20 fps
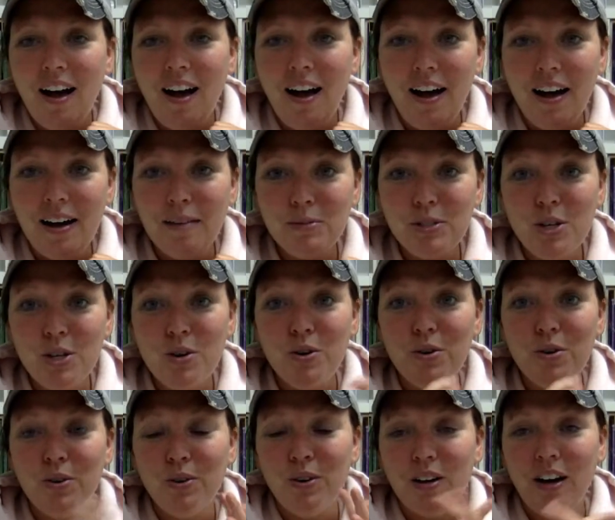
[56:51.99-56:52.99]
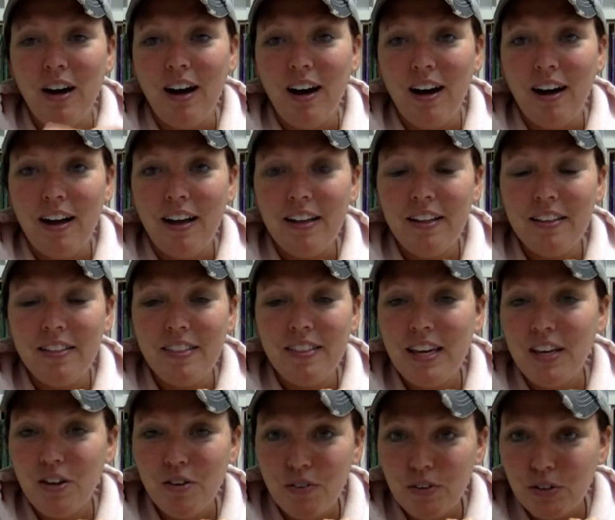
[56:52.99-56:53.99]
Um, so uh,
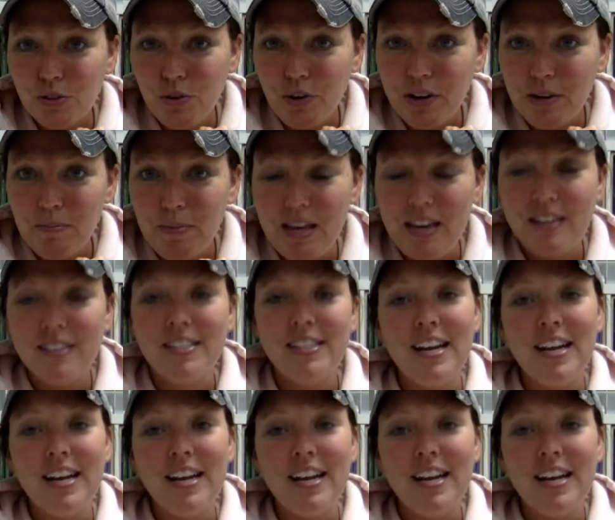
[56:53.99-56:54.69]
thank you for joining me.